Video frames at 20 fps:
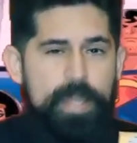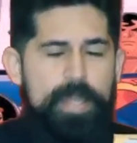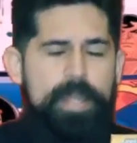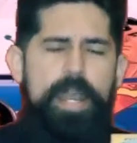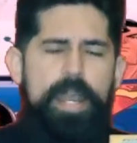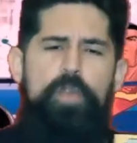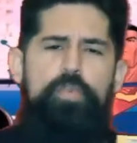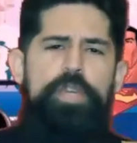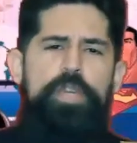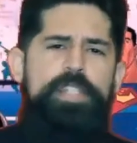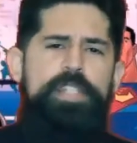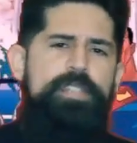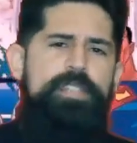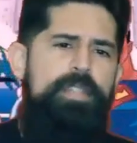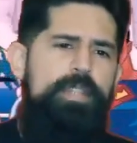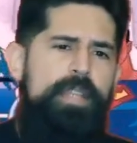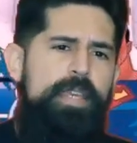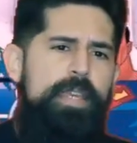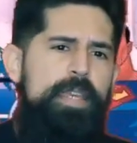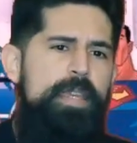Now
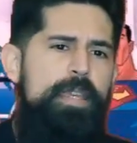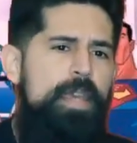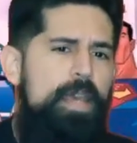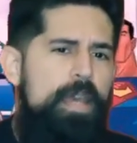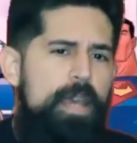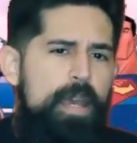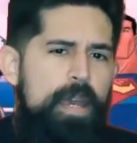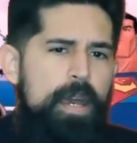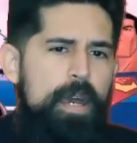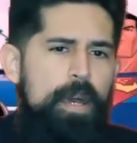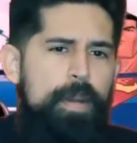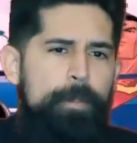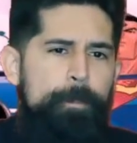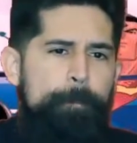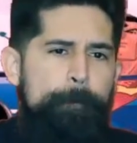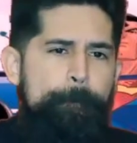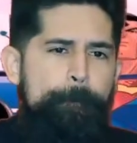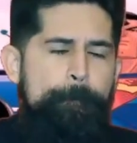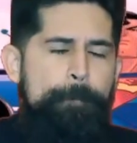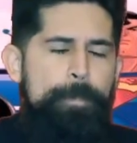recently
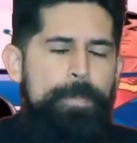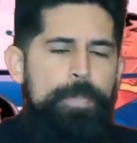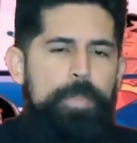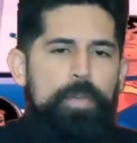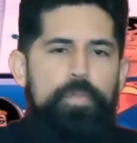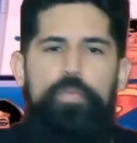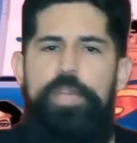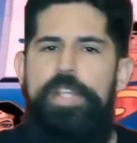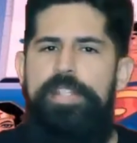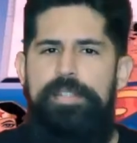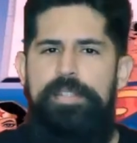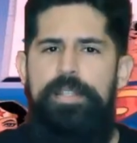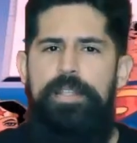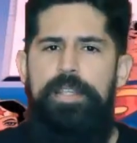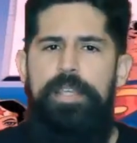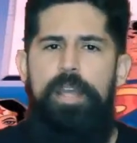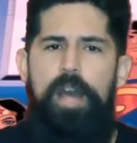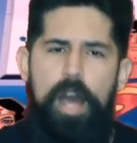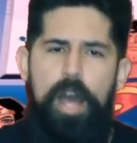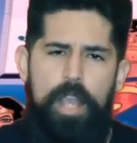
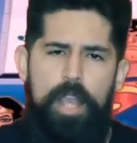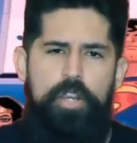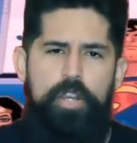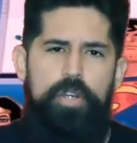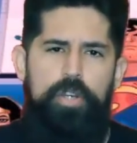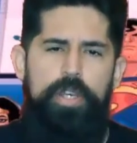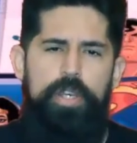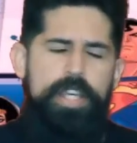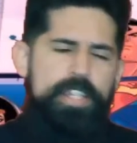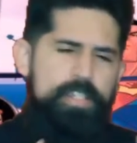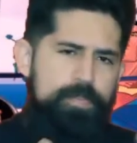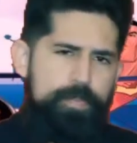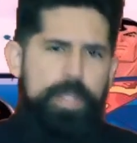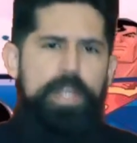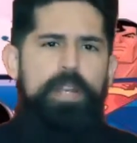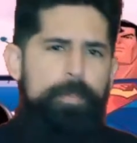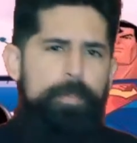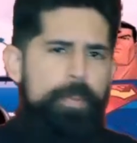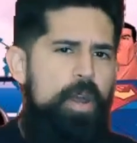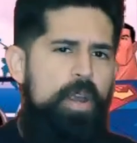Hawkgirl has
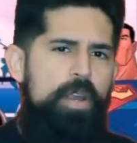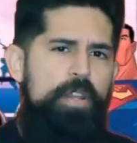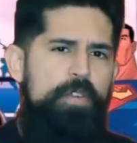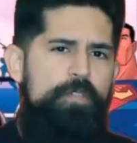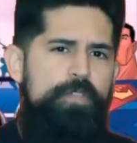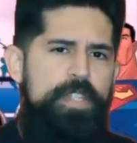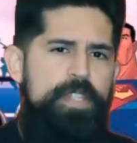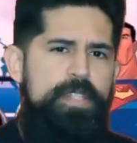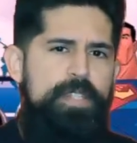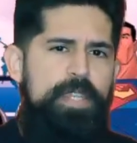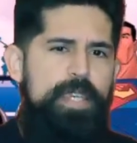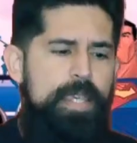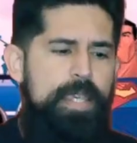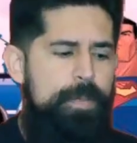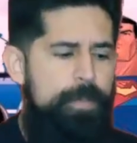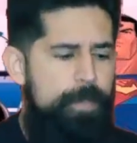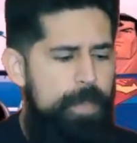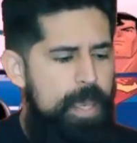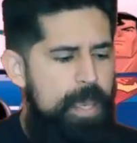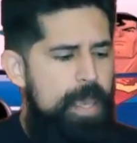been a part of the
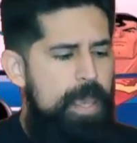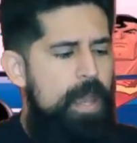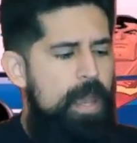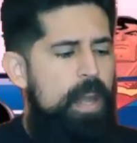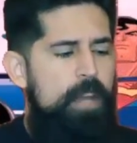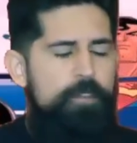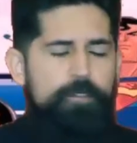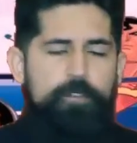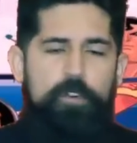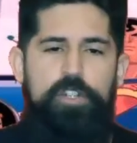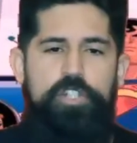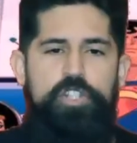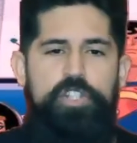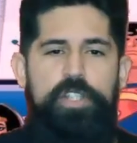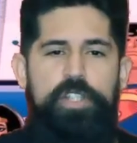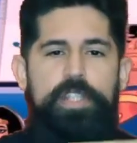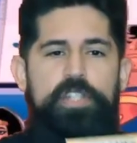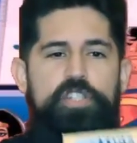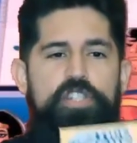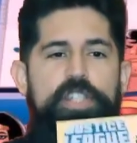team.
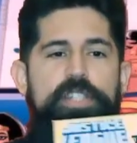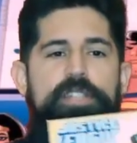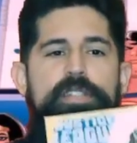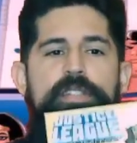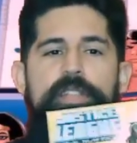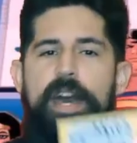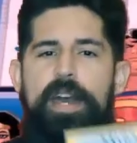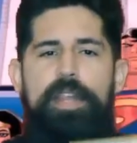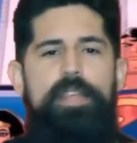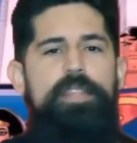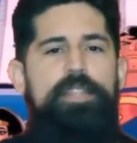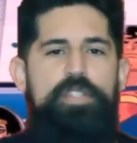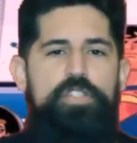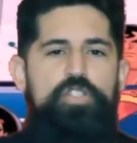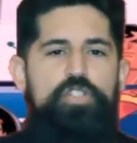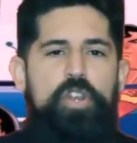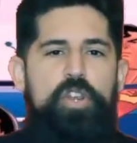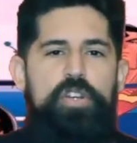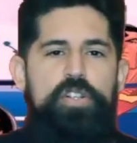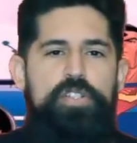Unfortunately, she is not in this
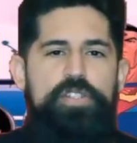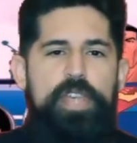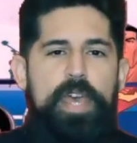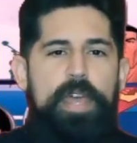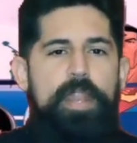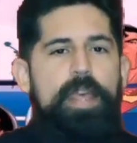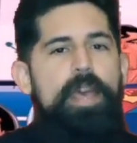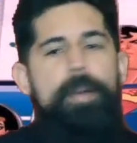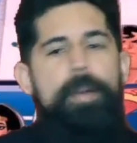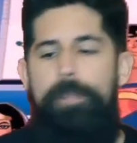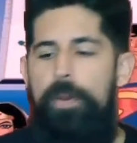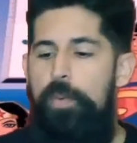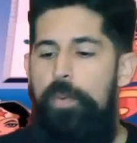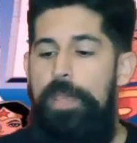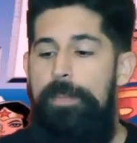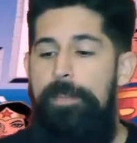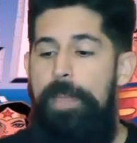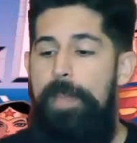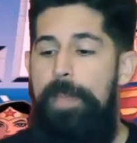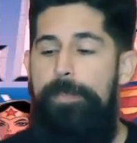starter set, but
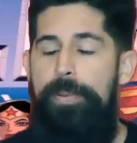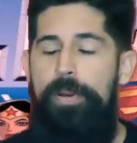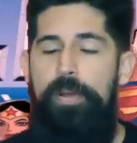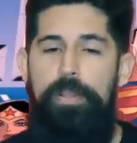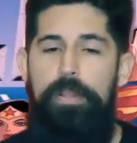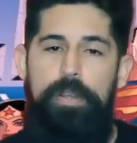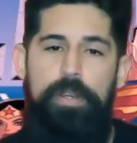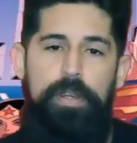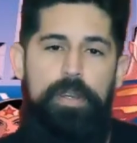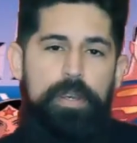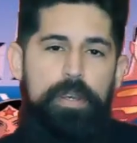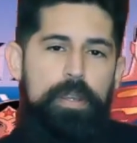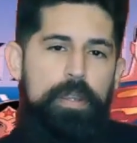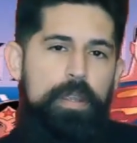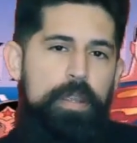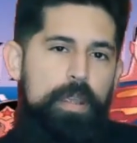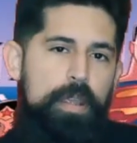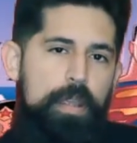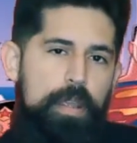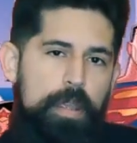we may pull her
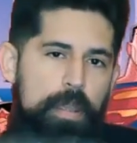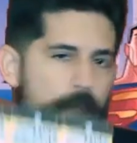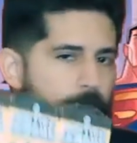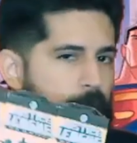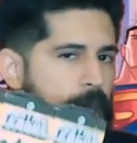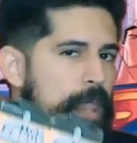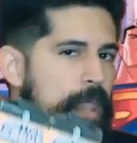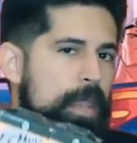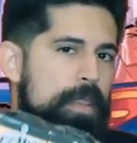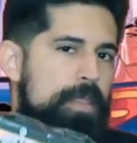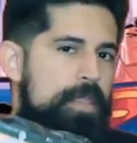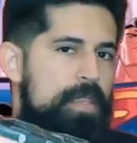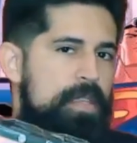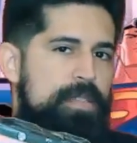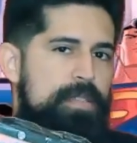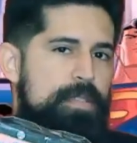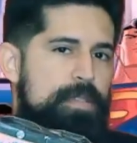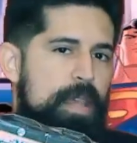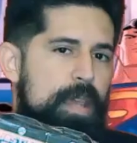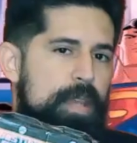in
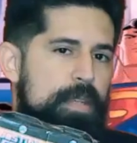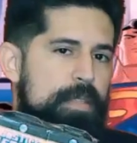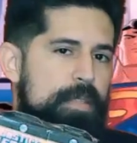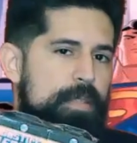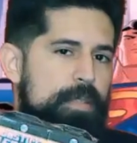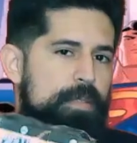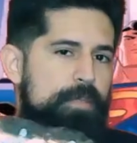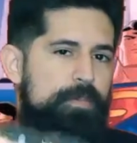this set.